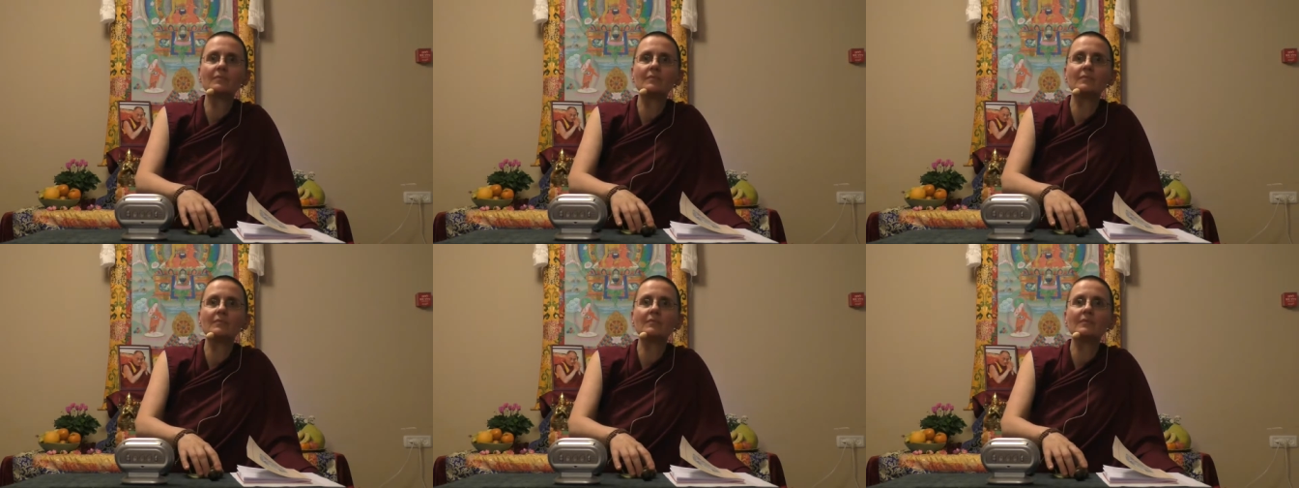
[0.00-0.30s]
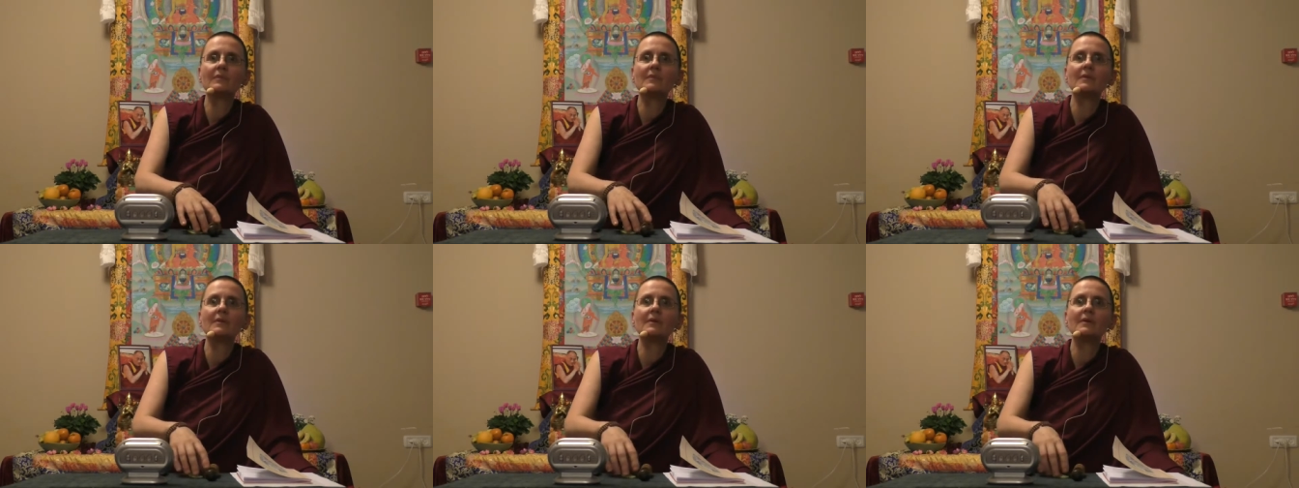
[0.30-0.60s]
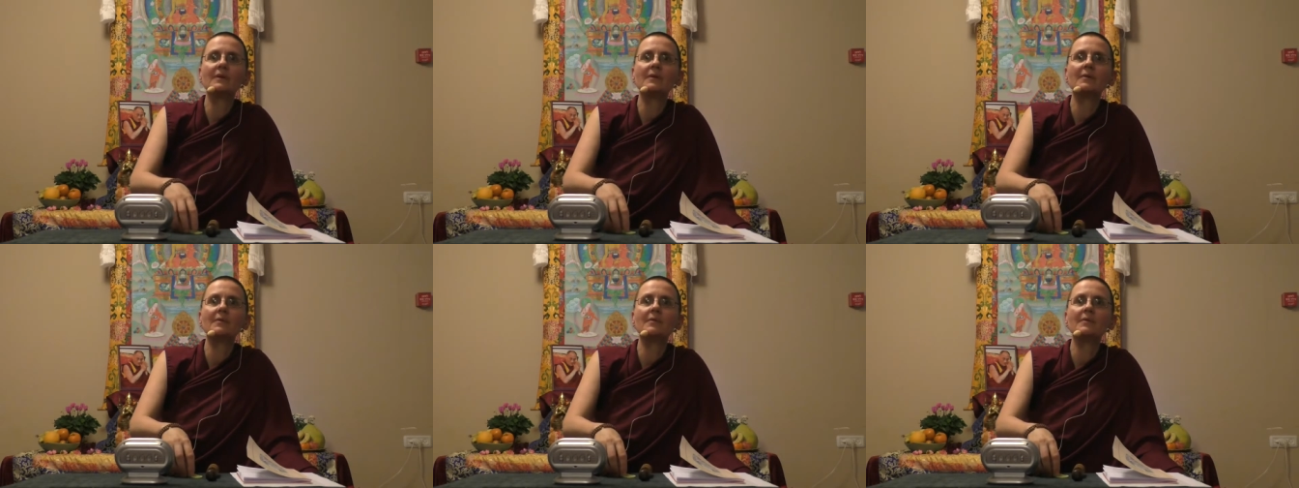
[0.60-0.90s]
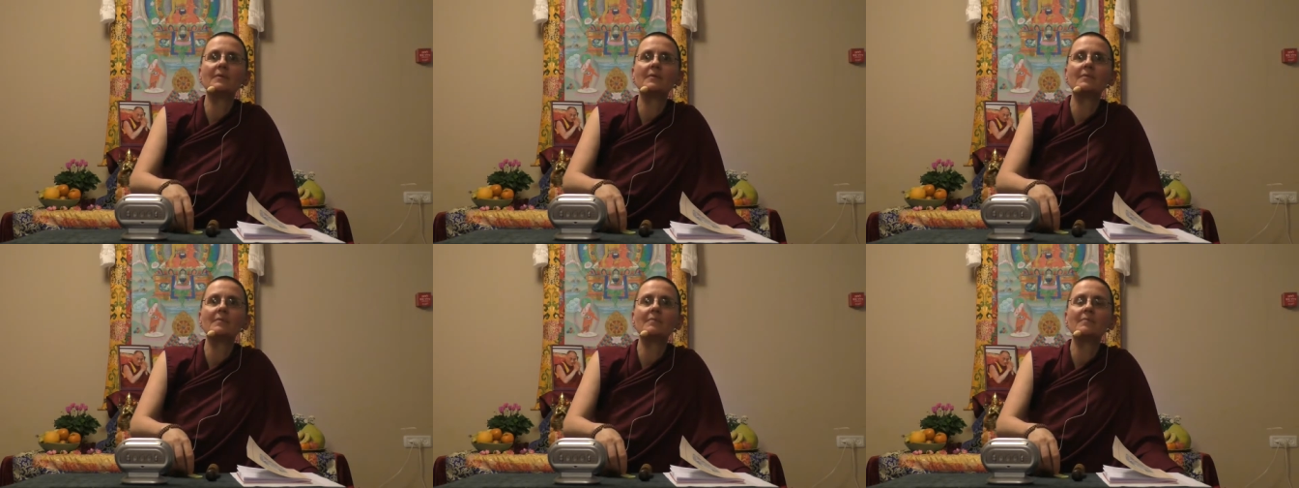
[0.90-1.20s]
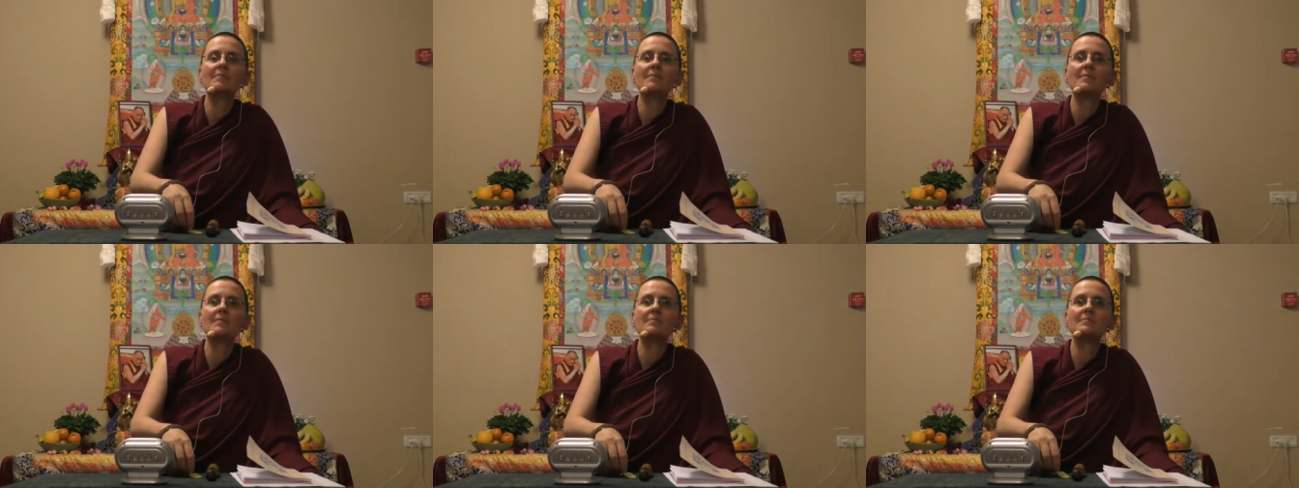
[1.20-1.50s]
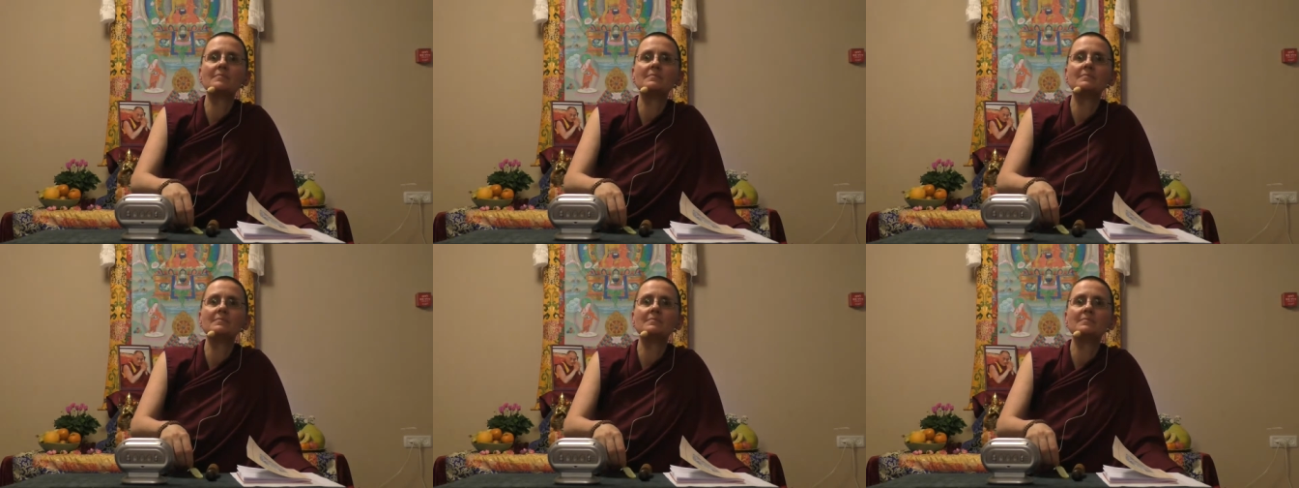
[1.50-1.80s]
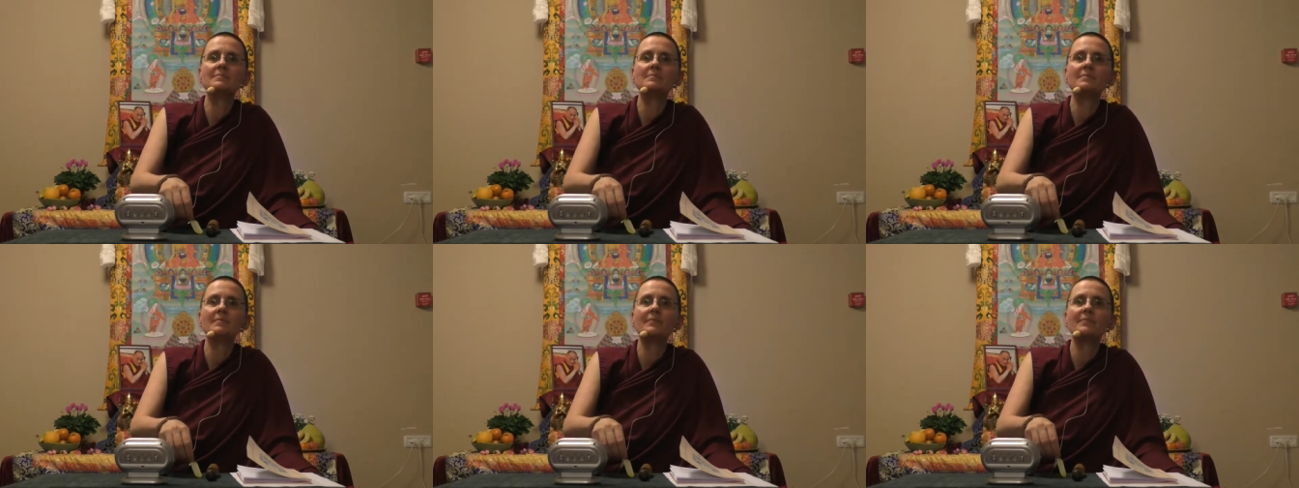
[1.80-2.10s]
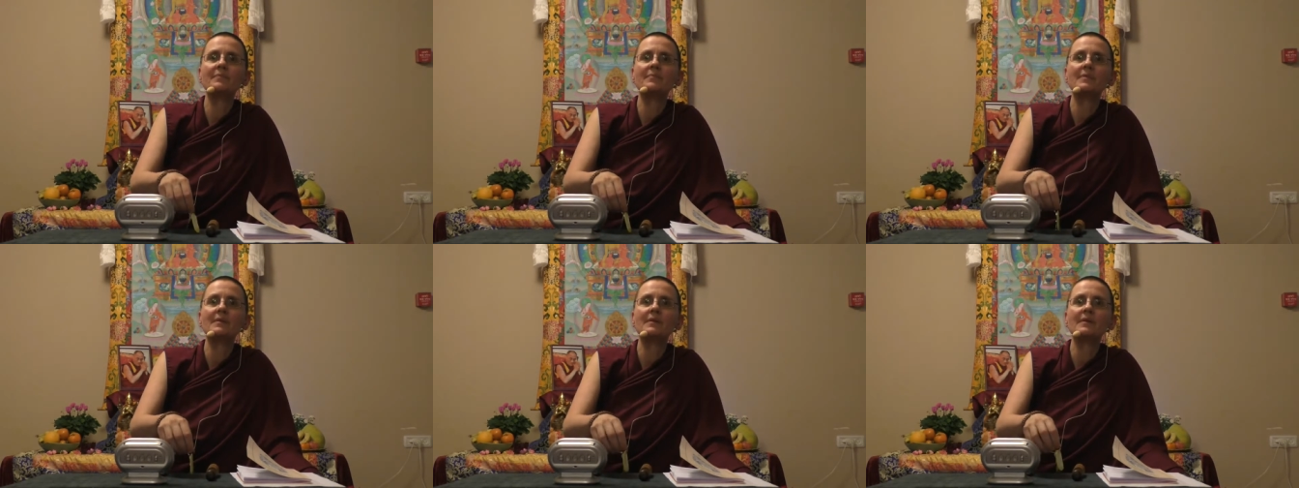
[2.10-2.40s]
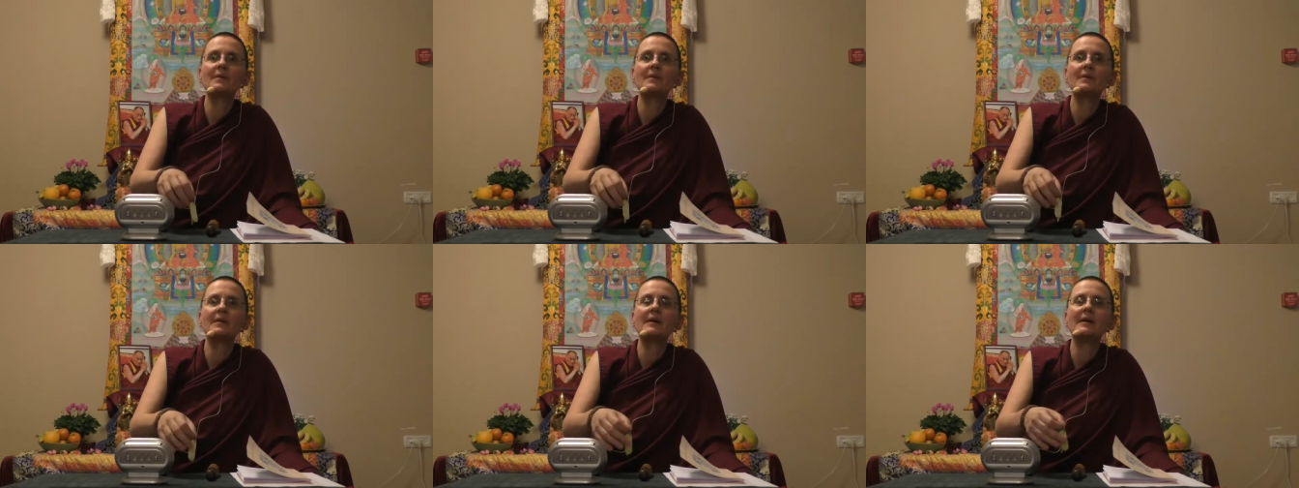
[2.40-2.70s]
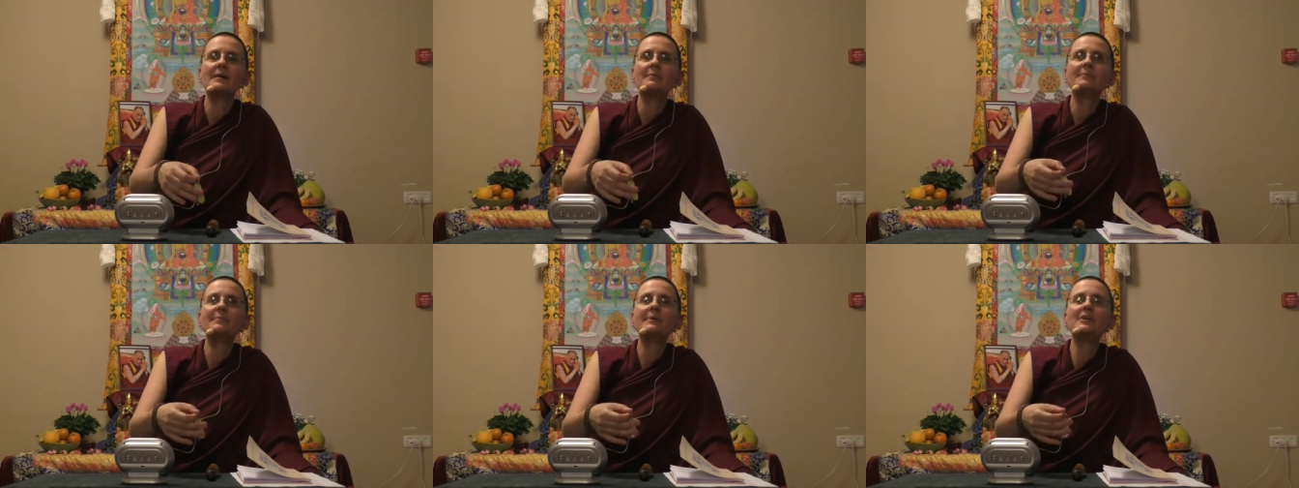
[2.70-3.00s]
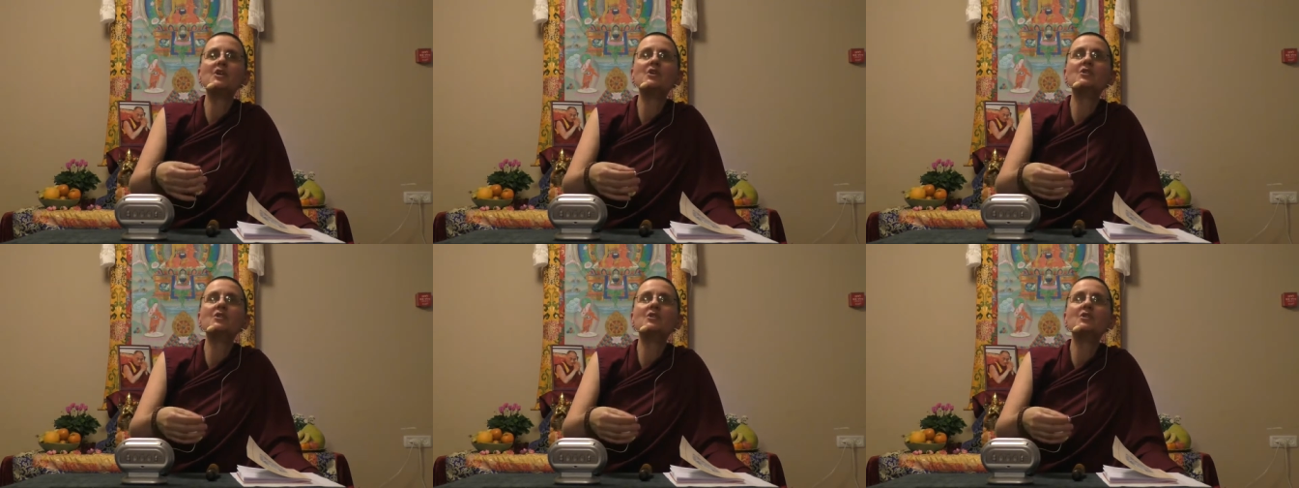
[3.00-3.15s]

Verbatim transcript: But it's based on this that I saw something and that. But